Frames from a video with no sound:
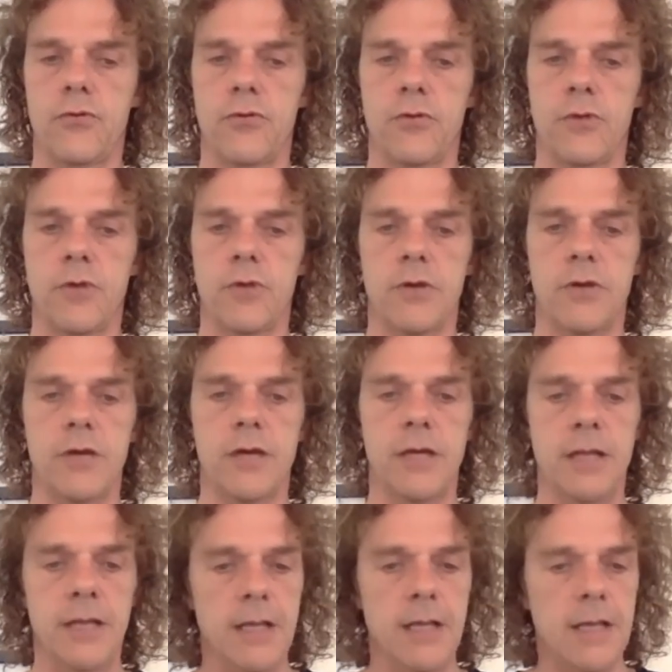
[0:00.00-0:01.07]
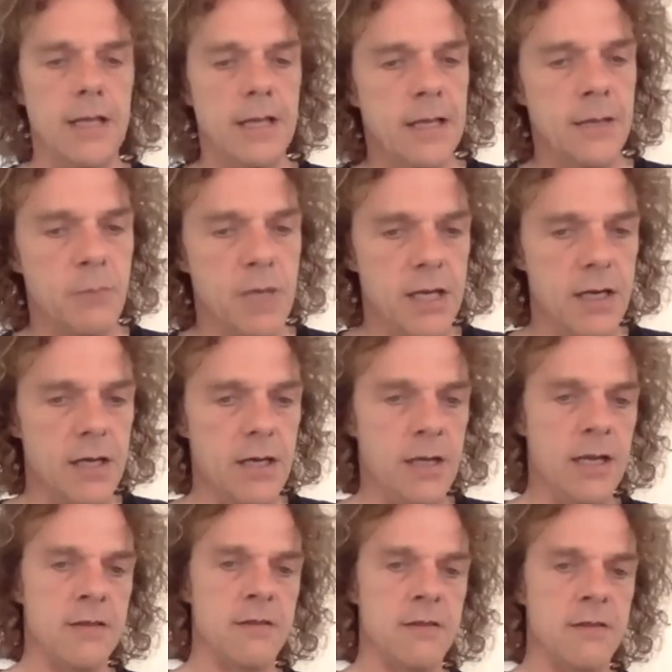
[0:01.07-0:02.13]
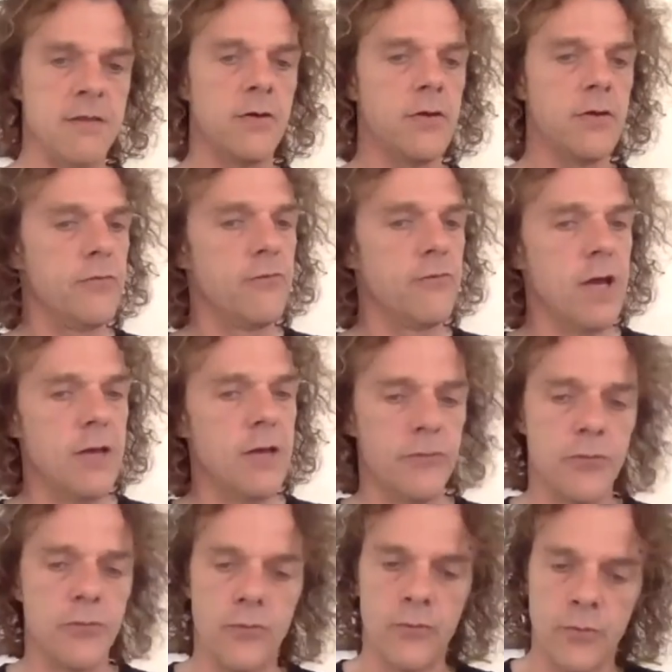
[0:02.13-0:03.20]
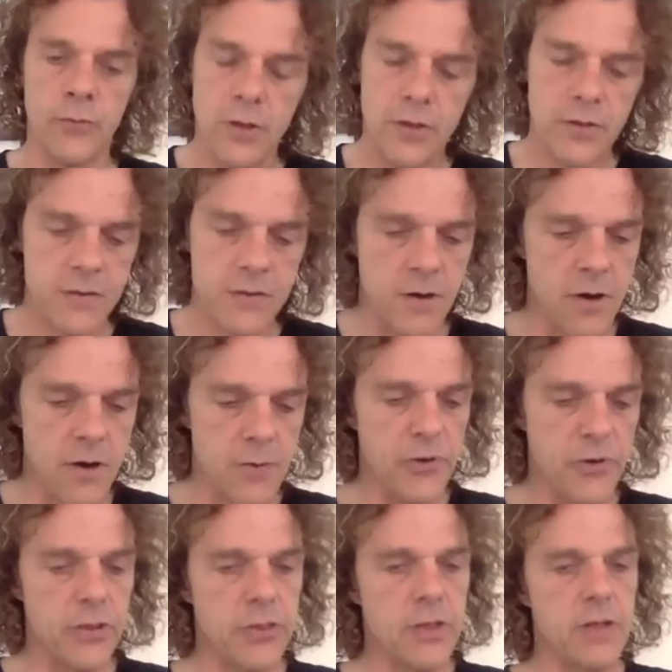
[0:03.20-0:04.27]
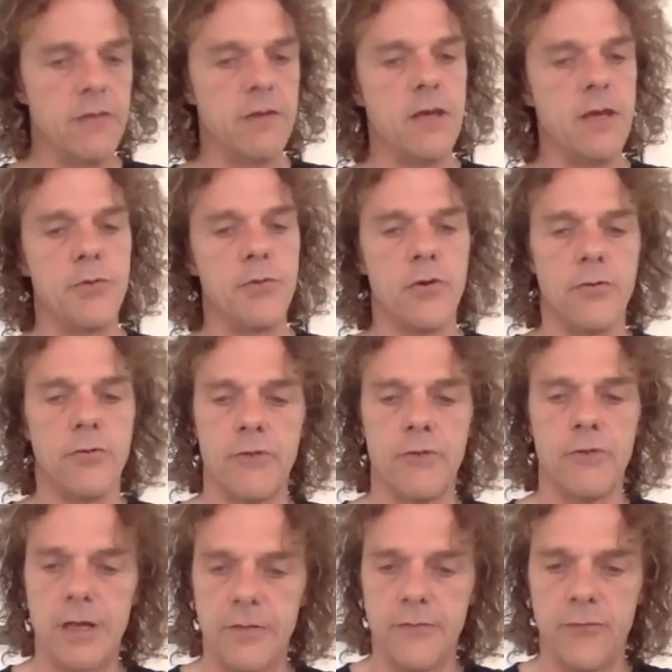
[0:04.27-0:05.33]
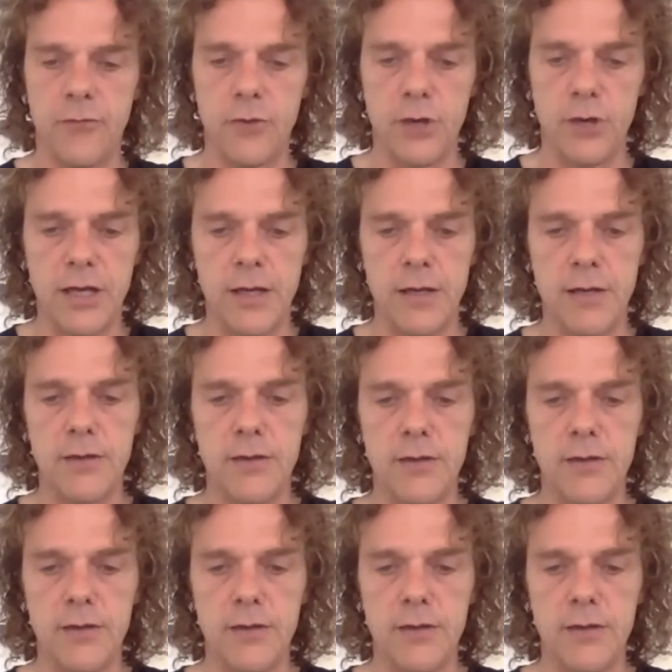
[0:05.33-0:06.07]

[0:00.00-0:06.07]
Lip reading: Okay. Immediately, let's go into round 2. Start breathing deeper already. Fully in.